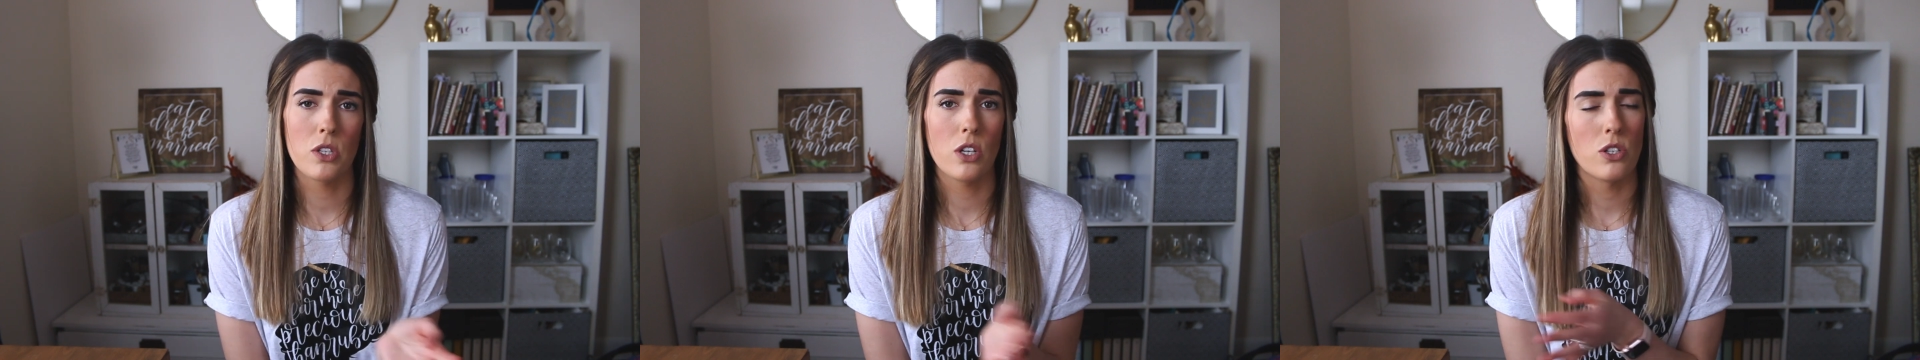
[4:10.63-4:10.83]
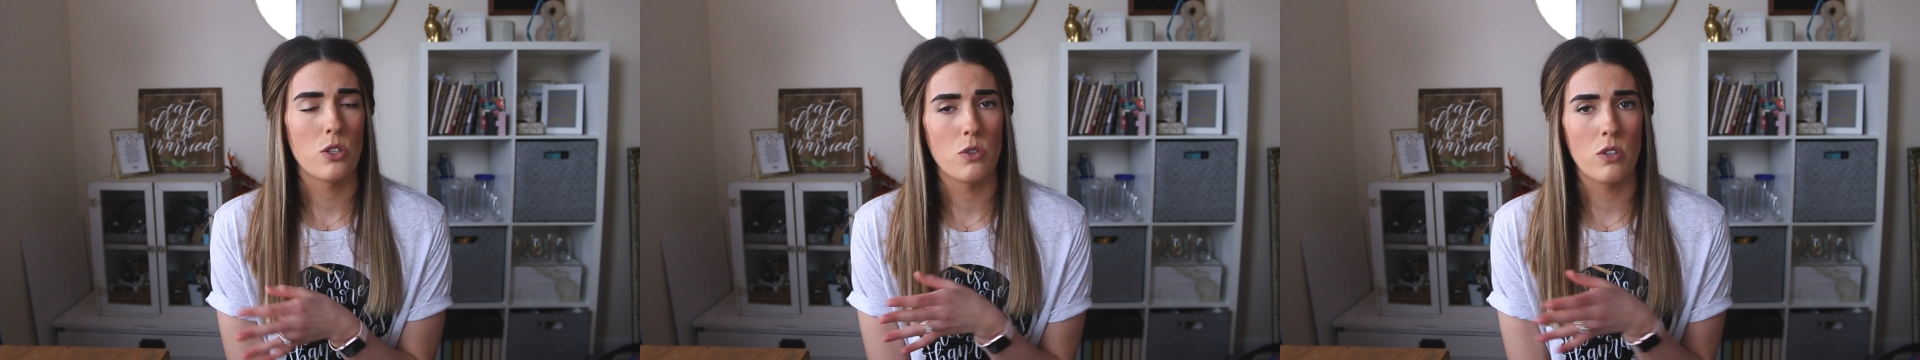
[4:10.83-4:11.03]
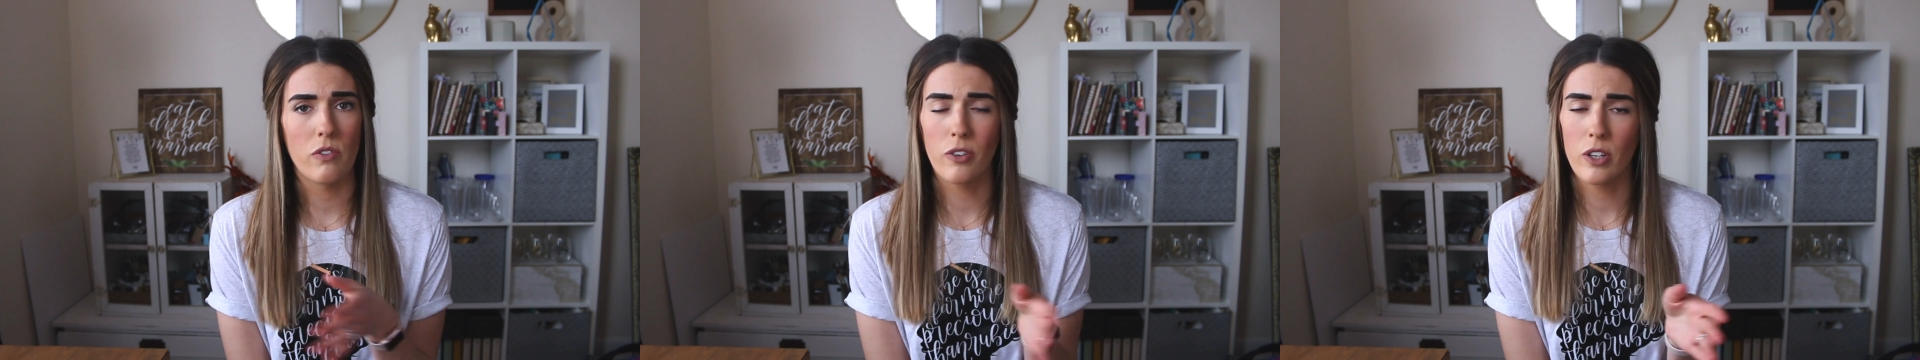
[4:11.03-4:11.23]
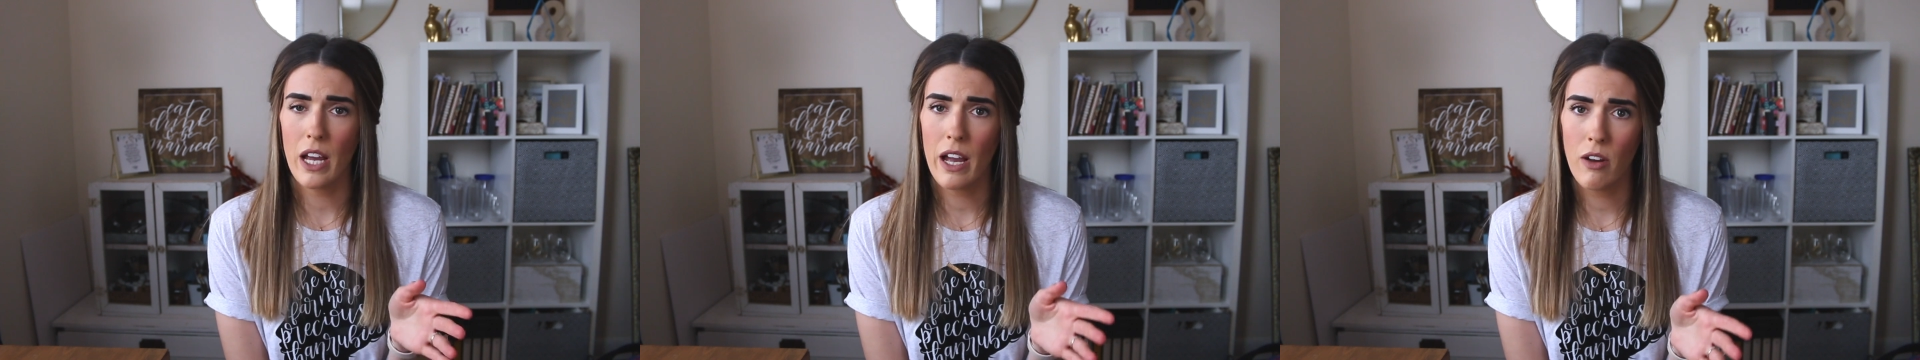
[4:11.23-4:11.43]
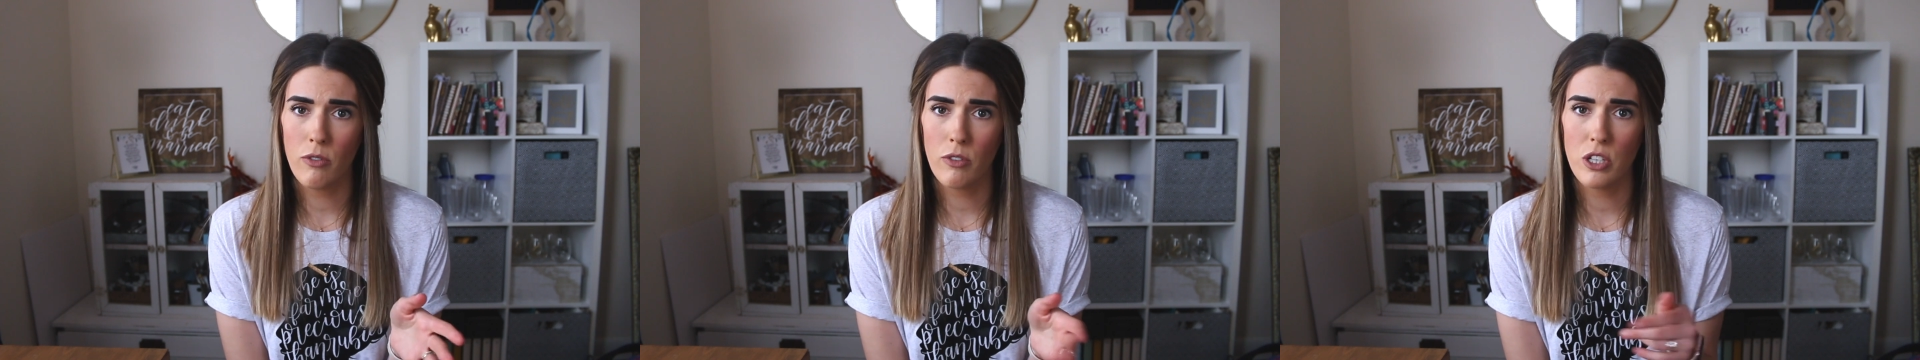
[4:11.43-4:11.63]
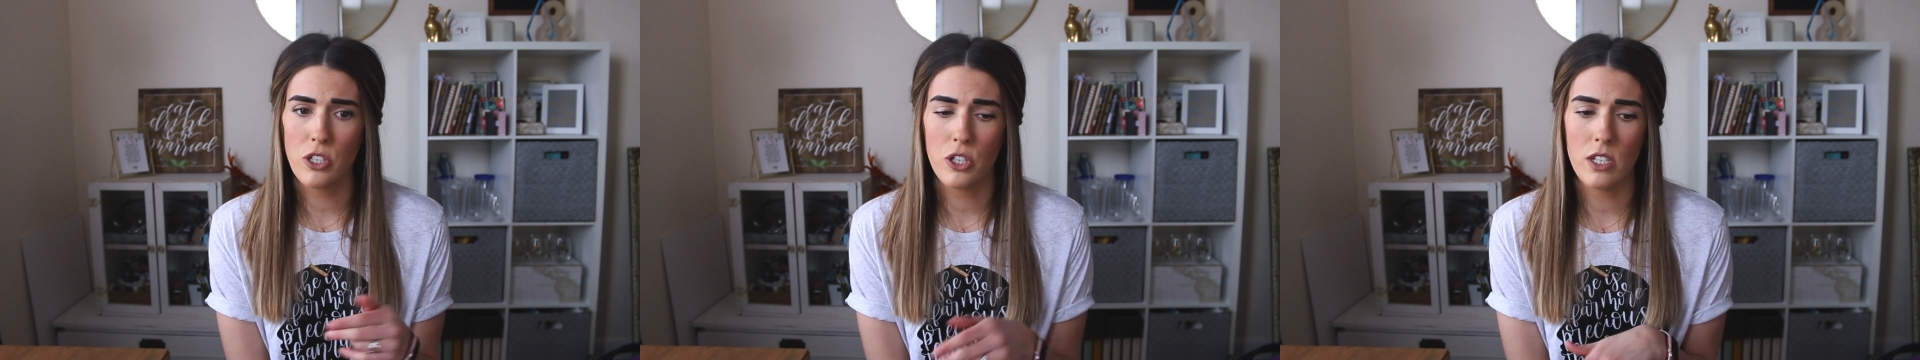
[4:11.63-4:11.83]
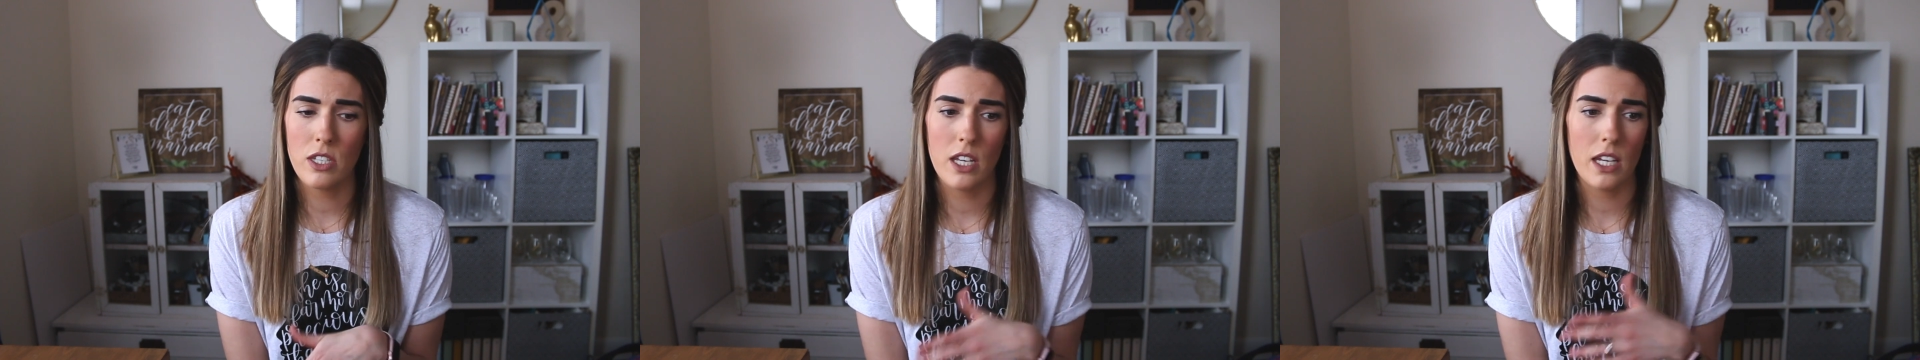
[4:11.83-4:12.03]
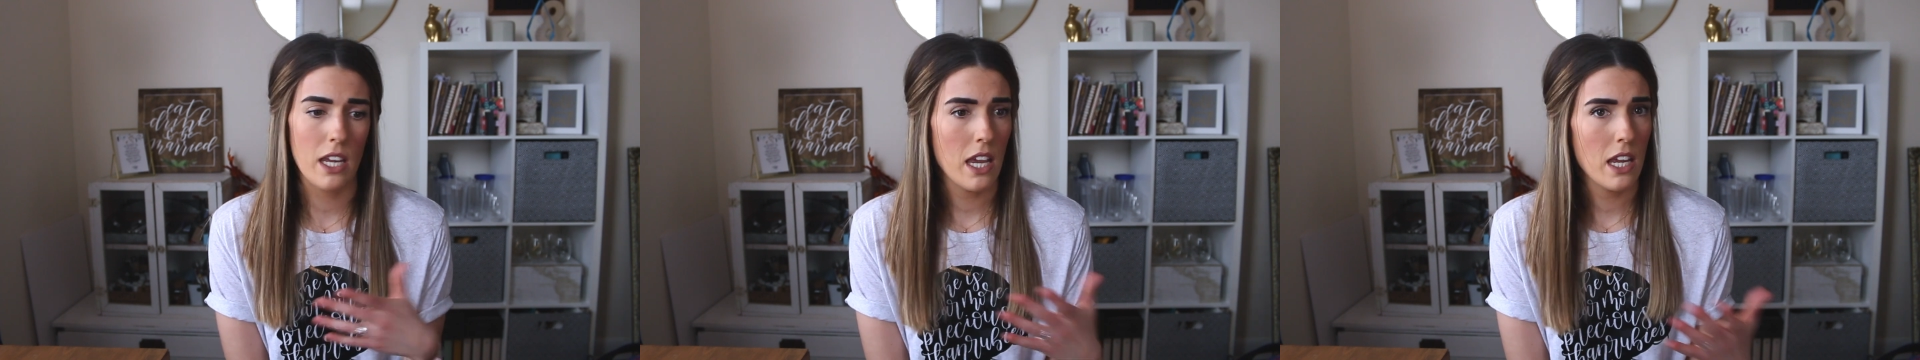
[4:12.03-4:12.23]
they'll do different
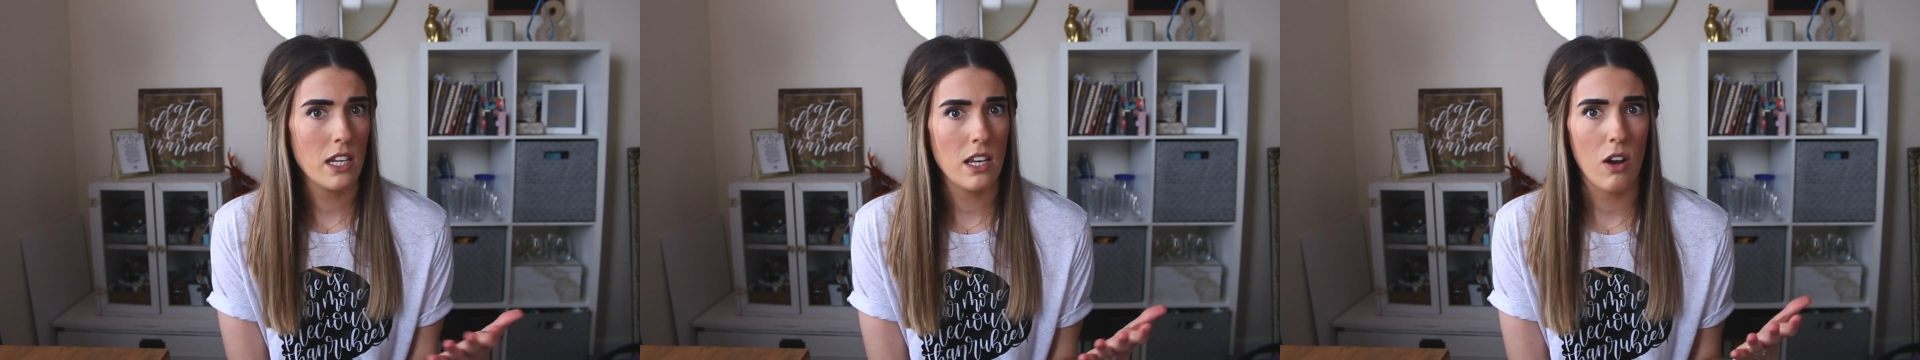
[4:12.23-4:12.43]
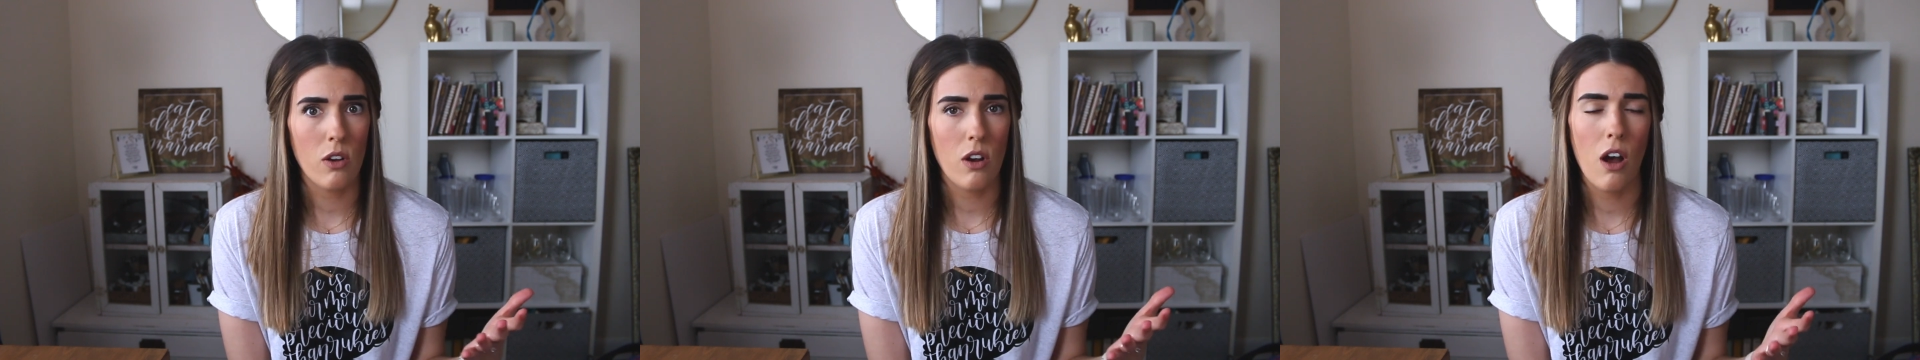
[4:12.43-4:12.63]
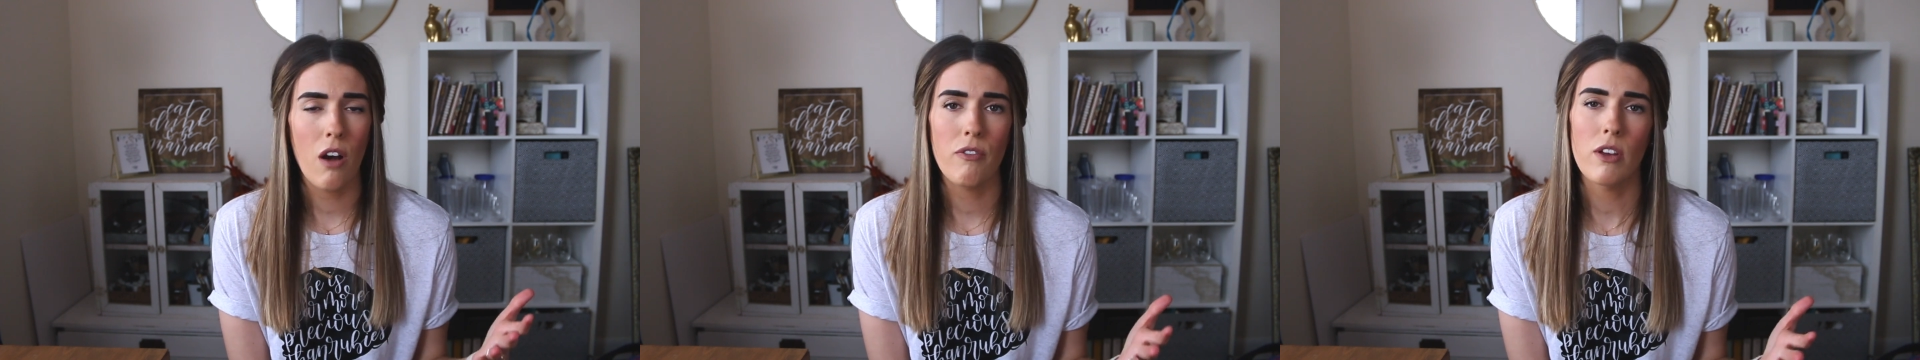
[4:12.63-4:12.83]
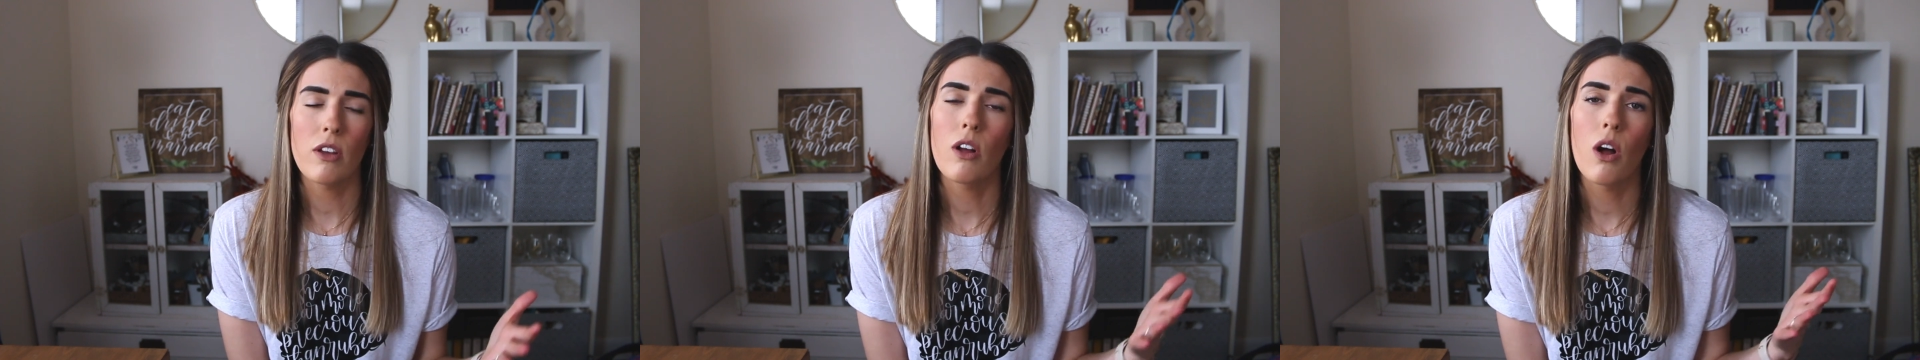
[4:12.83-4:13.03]
outreaches like hand out coffee,